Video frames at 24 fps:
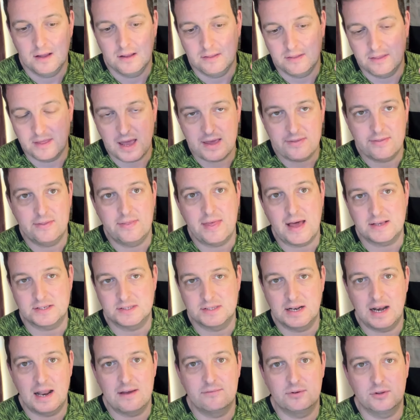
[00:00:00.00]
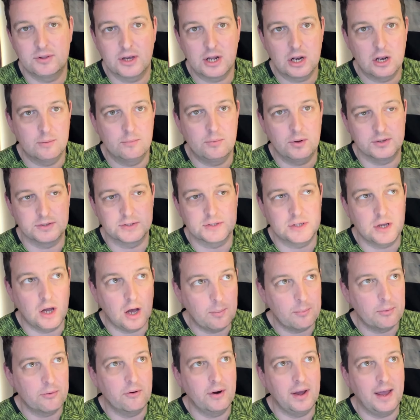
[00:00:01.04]
That's the level the club wants to
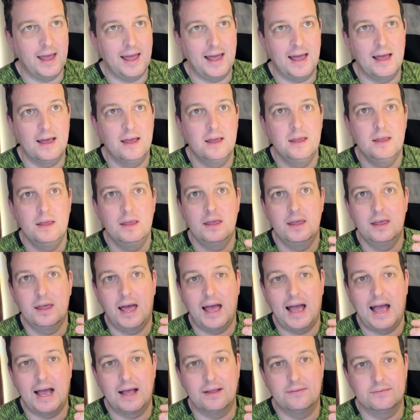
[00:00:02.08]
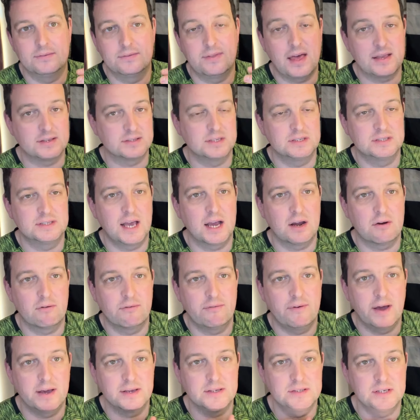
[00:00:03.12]
operate at. And that's the
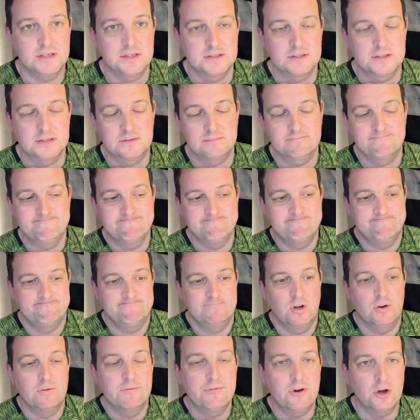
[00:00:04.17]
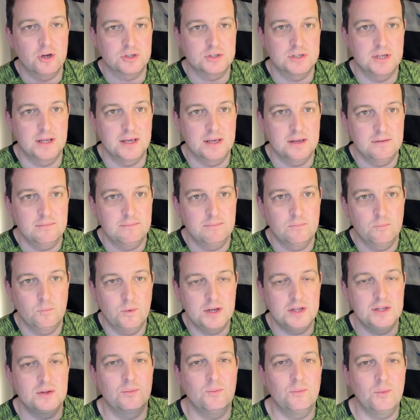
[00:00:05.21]
sacrifices, unfortunately,
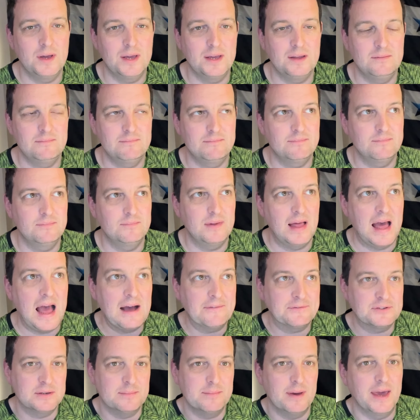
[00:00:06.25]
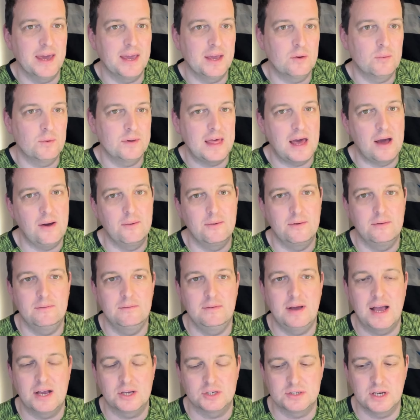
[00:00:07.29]
we we... have to make without
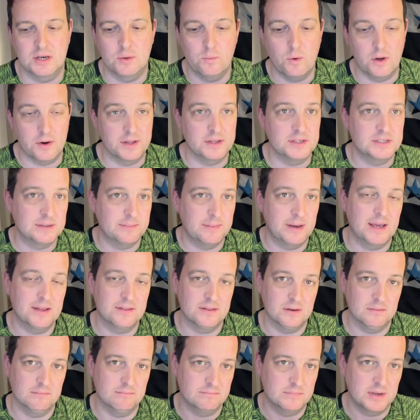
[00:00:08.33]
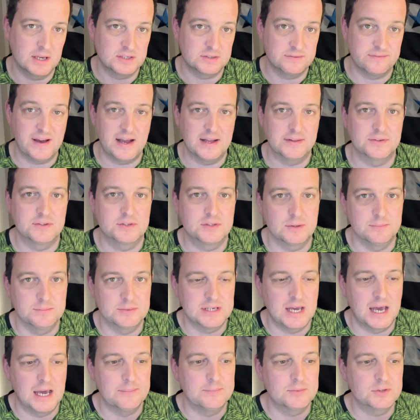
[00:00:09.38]
actually wanting to make them as fans
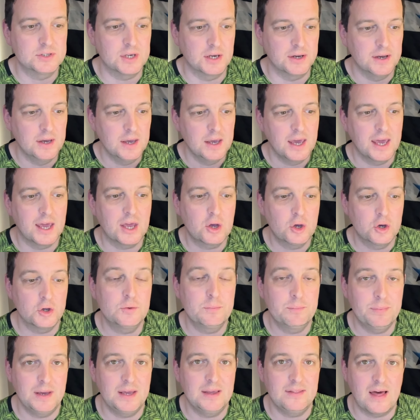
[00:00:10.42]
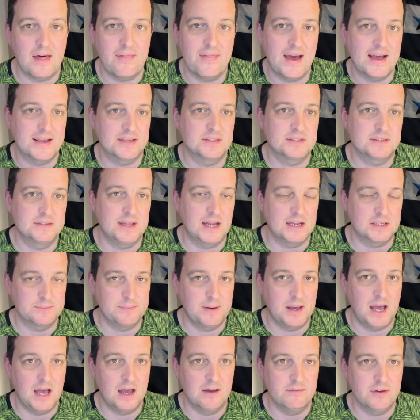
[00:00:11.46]
sometimes. So it could be that that's that's
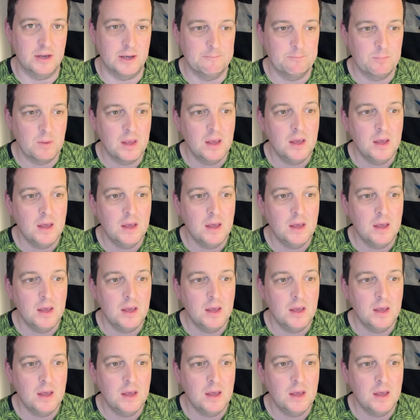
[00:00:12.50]
part of it.